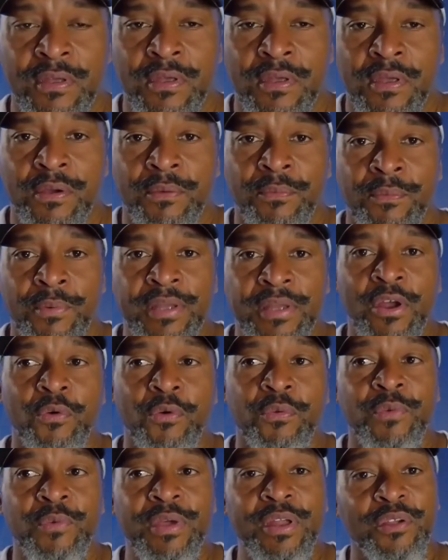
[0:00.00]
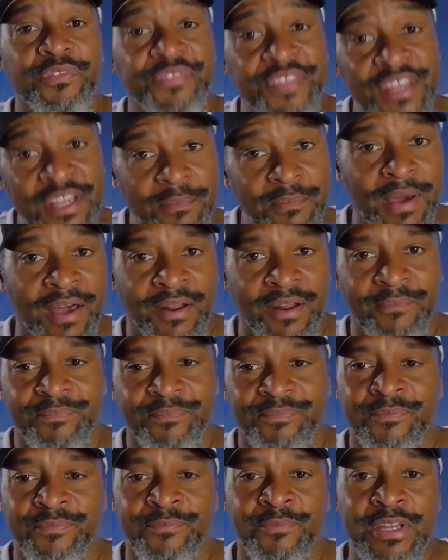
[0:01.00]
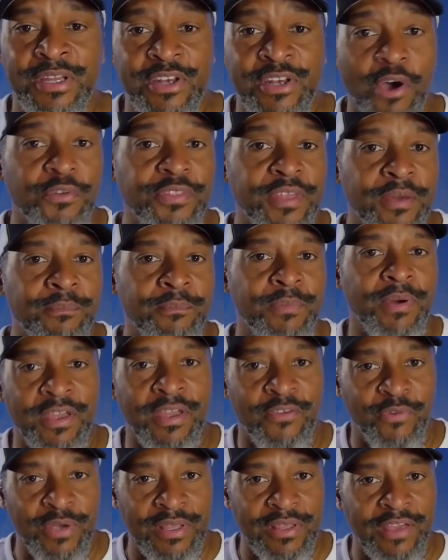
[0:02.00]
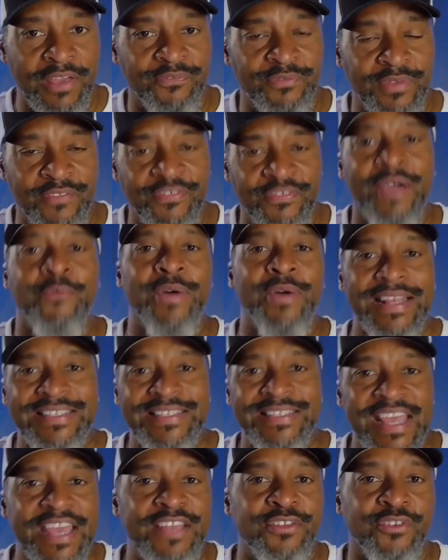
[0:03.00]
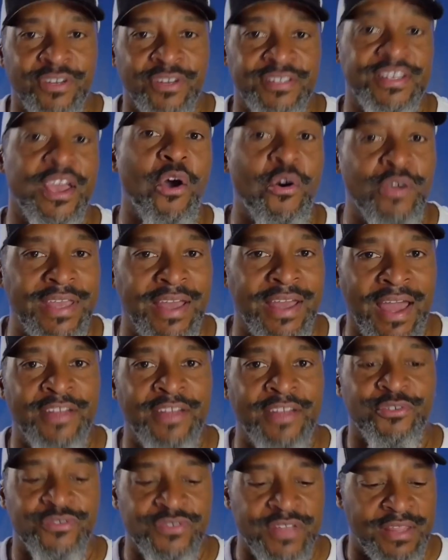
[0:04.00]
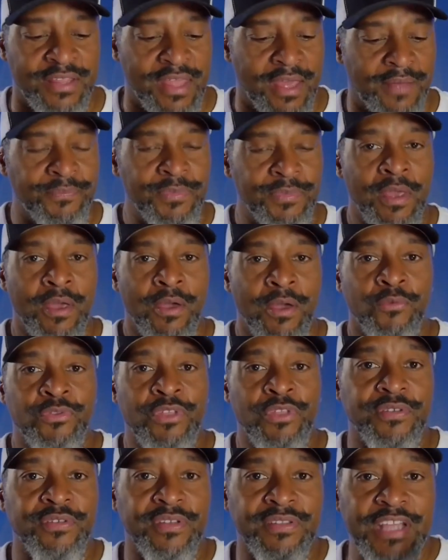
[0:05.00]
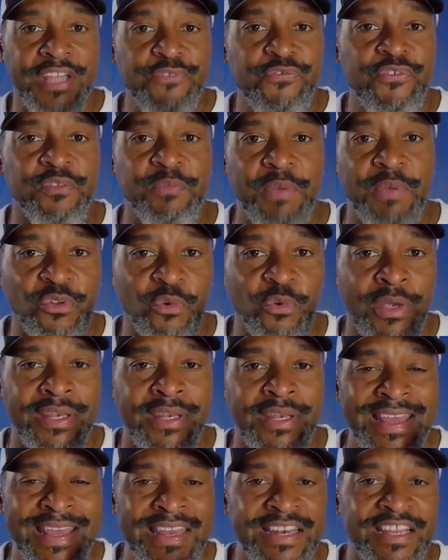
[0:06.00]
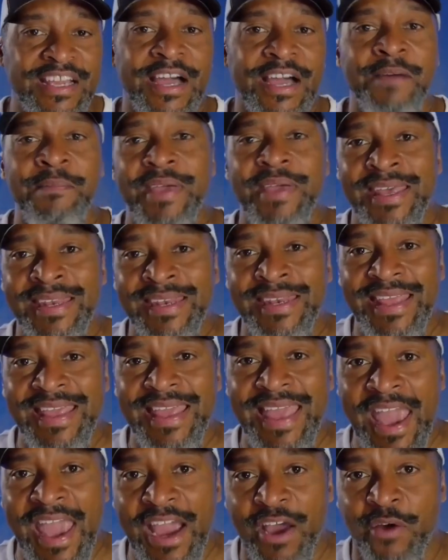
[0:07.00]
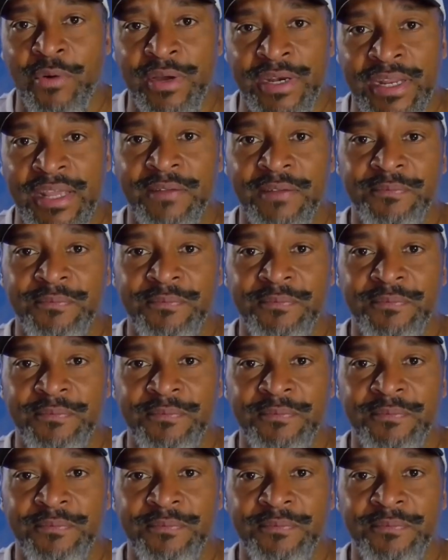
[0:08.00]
We don't think about them. We know them. When I say it, you're going to say, oh yeah, I understand that. There's a difference between income and equity.